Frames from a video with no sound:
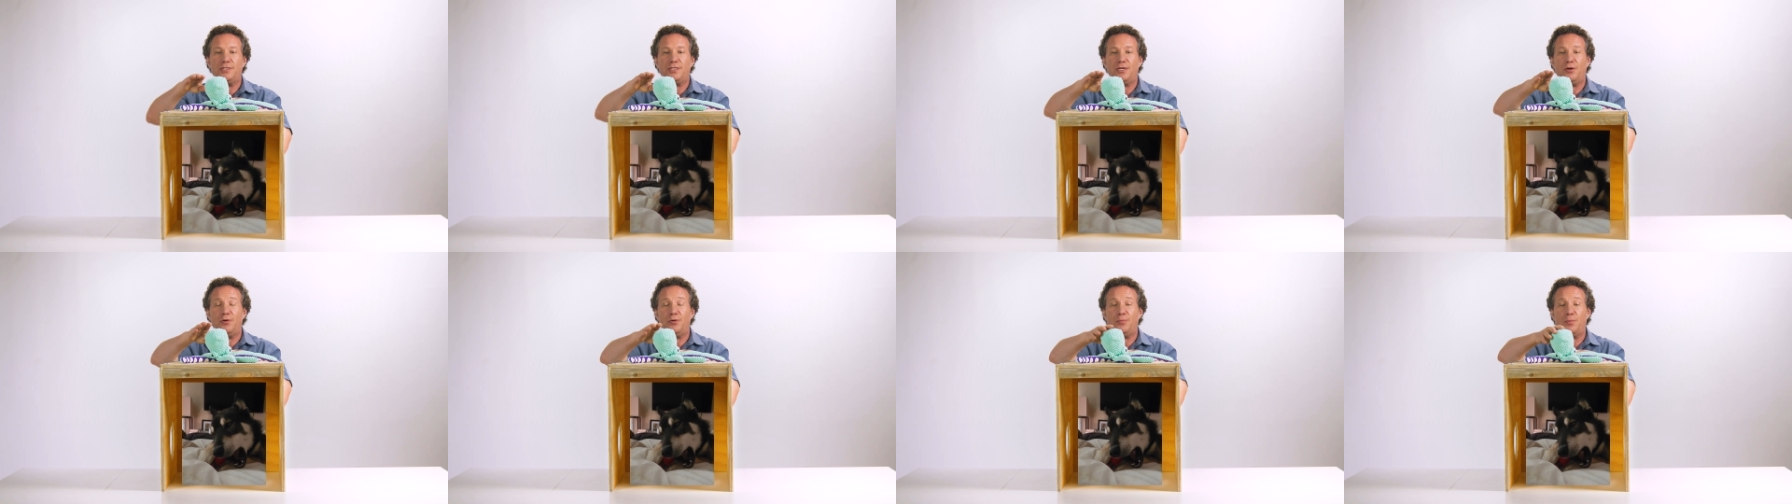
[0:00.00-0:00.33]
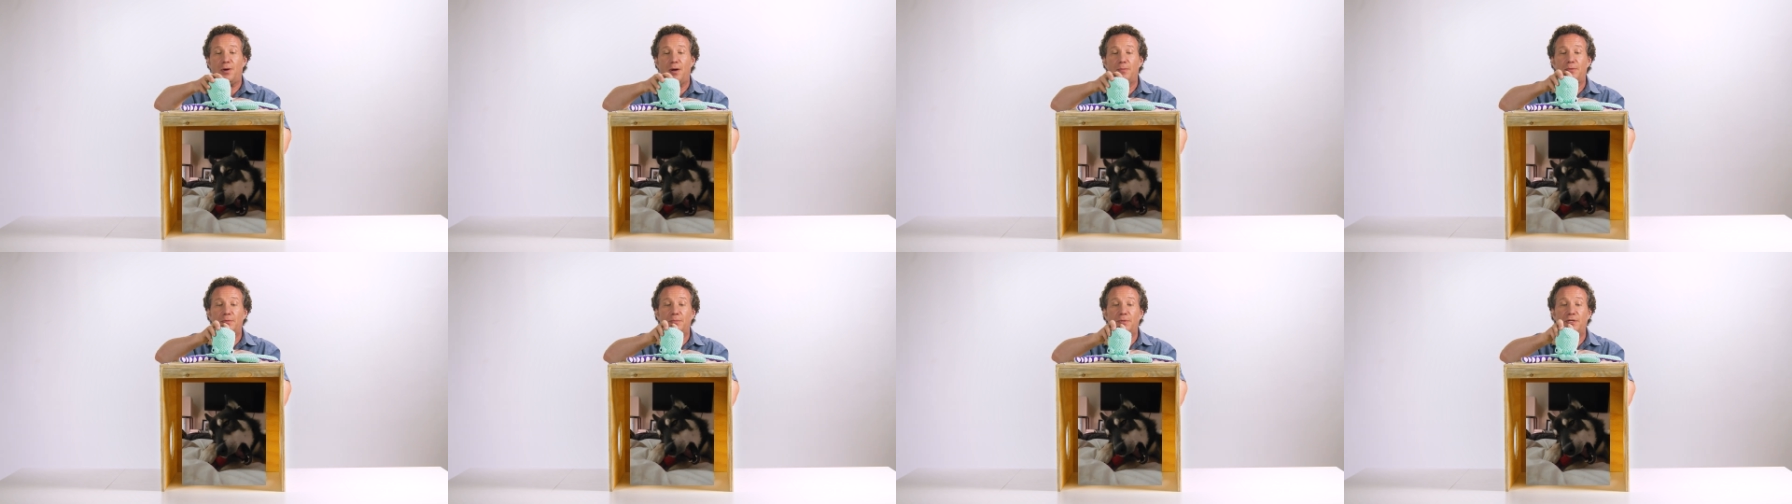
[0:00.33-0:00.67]
I would
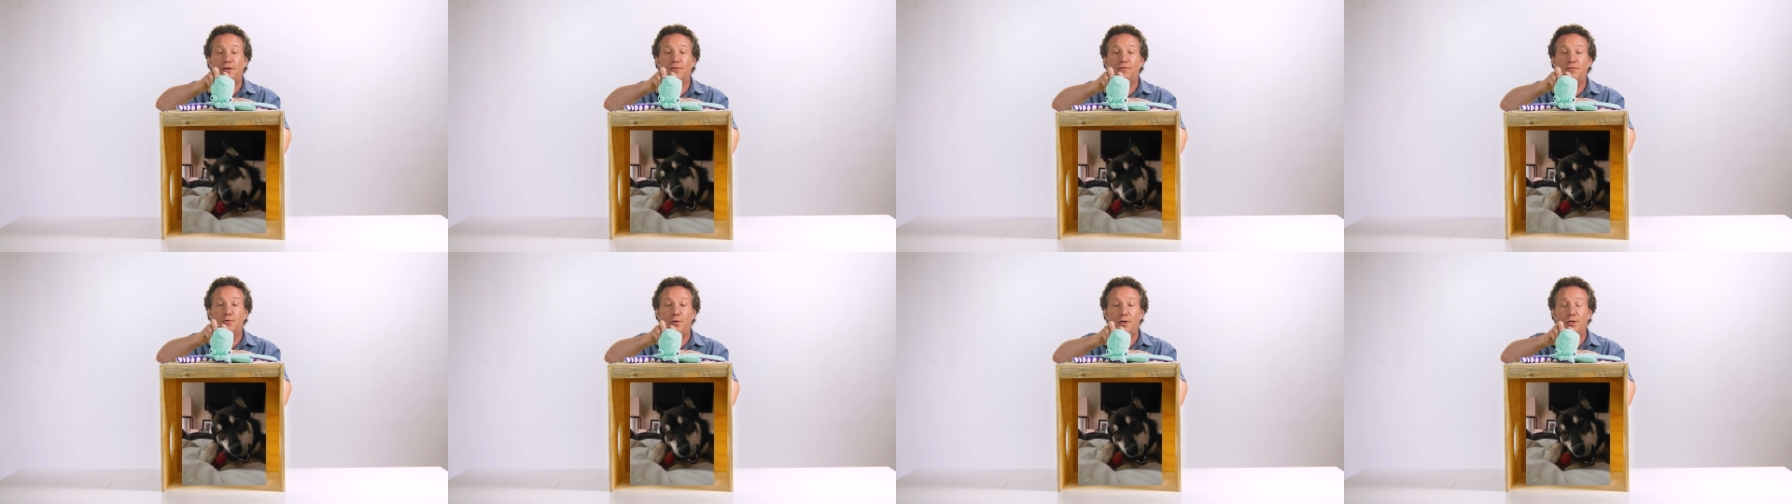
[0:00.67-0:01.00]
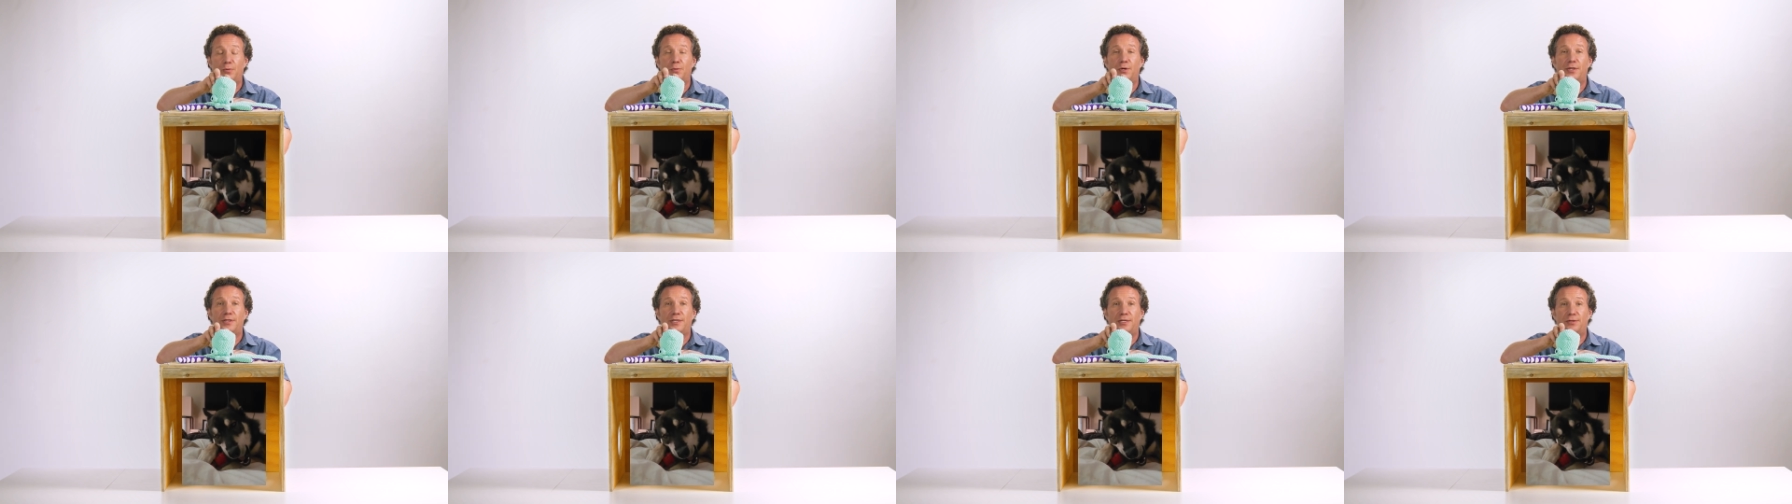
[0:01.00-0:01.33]
probably avoid
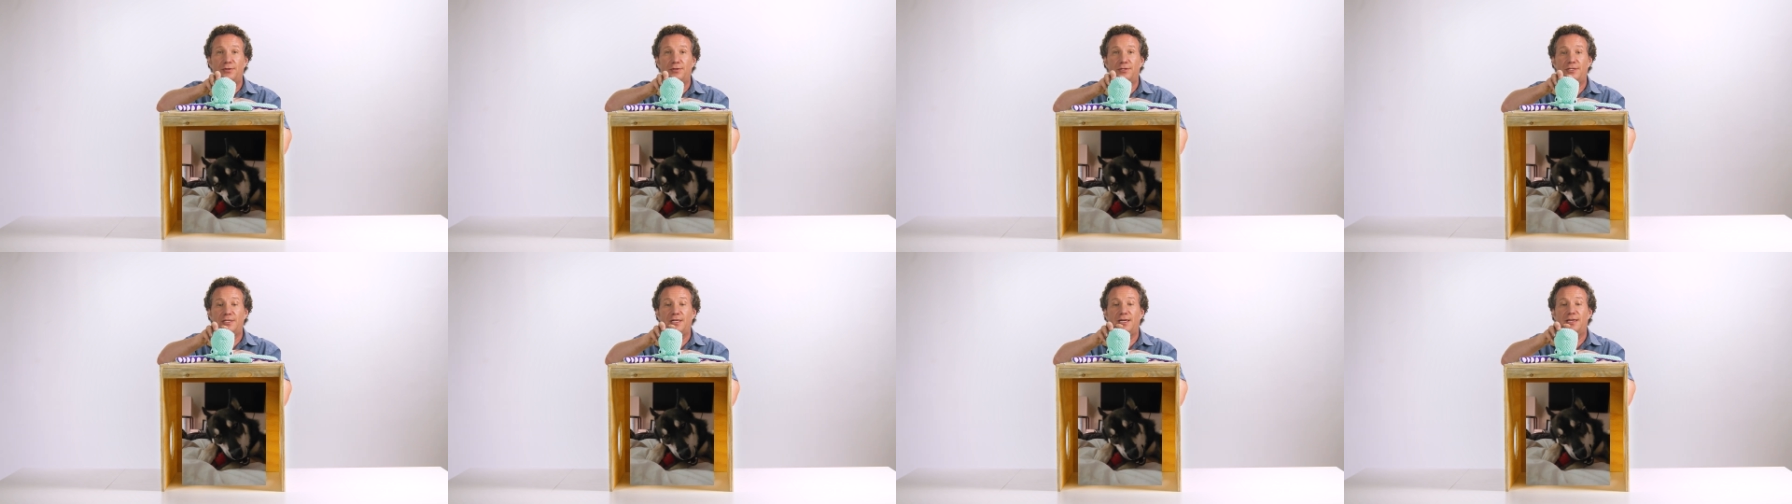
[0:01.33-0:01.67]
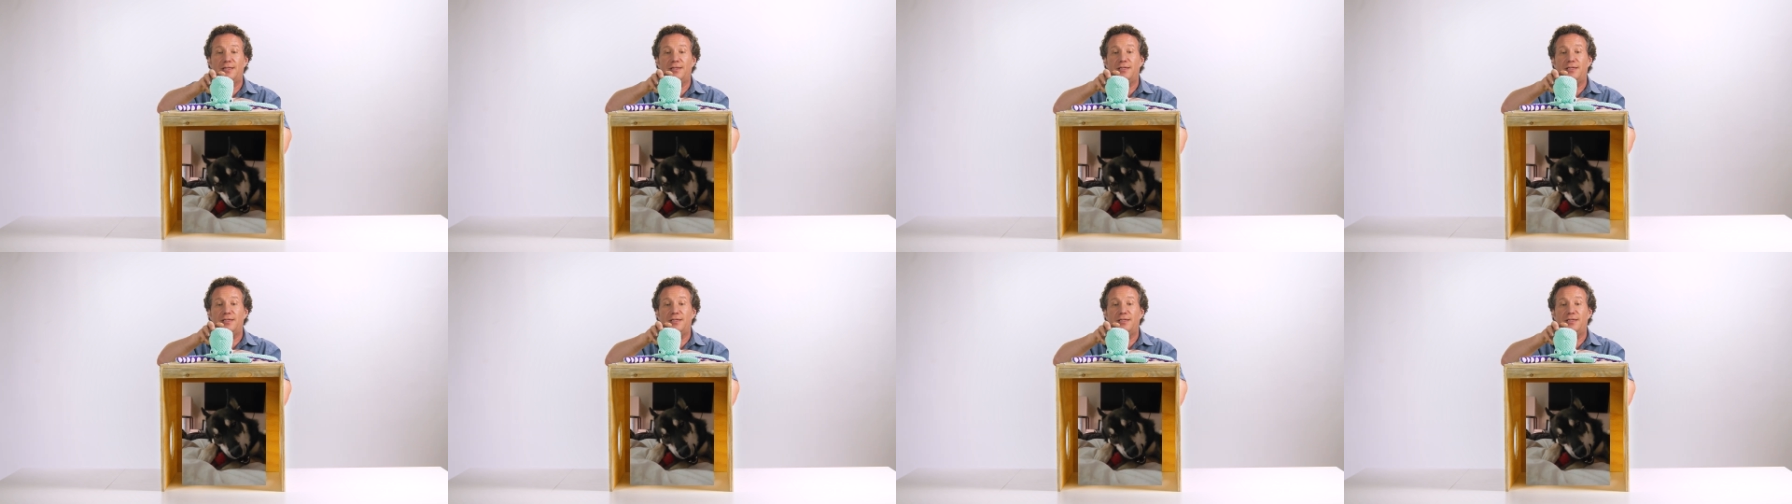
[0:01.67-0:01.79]
one that looks like